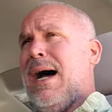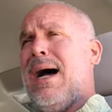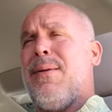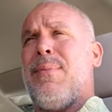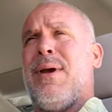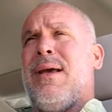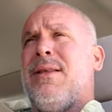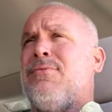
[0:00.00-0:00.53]

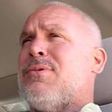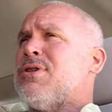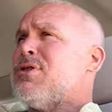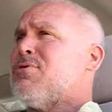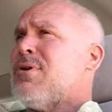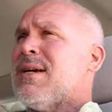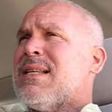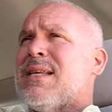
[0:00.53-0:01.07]
I mean,
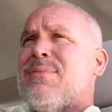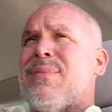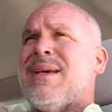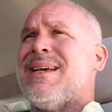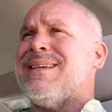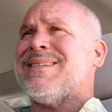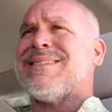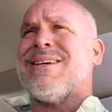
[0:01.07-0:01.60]
restricting
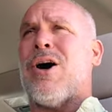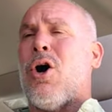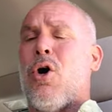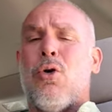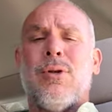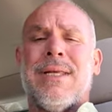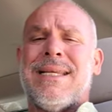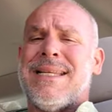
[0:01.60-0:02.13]
me is
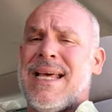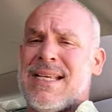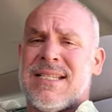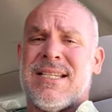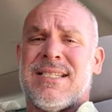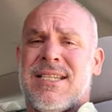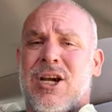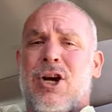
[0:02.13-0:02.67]
only
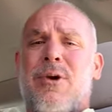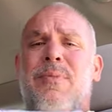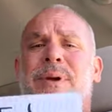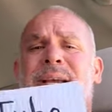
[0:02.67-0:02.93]
necessary